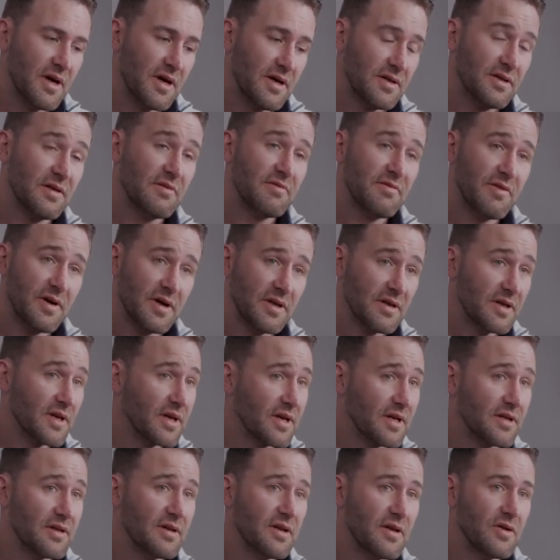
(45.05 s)
and then finally
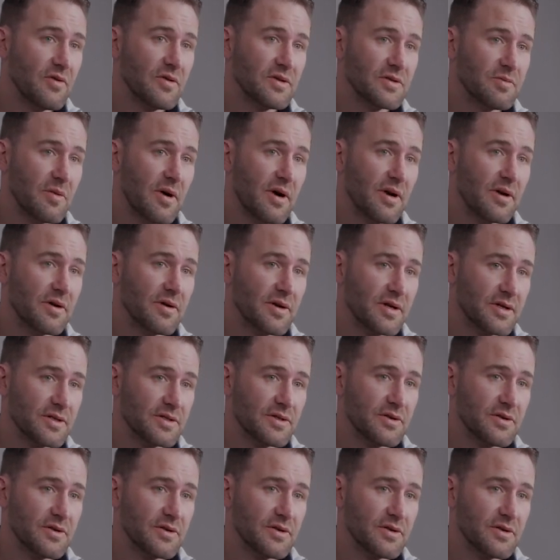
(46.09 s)
continuous monitoring.